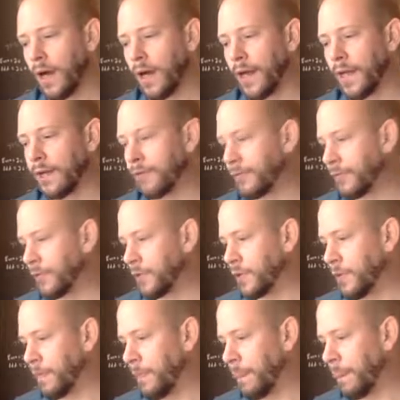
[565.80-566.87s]
If
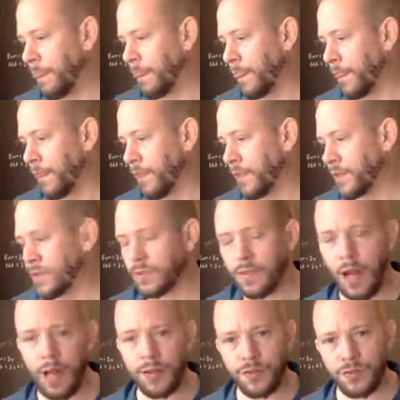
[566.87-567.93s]
this is
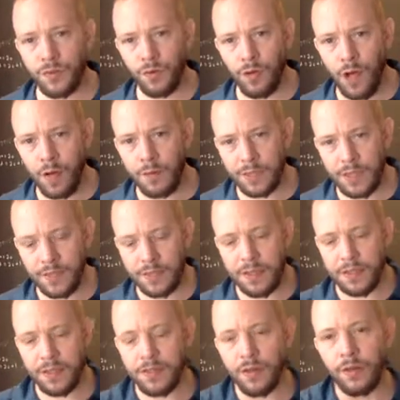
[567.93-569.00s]
not so common sense
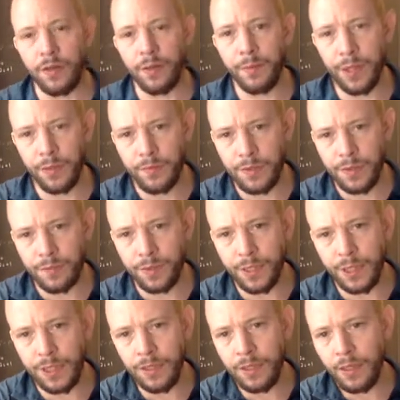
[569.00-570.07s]
necessarily, but if
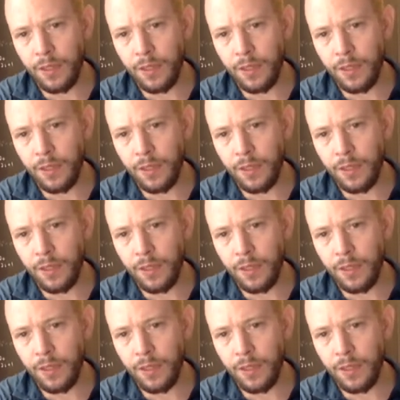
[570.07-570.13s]
somebody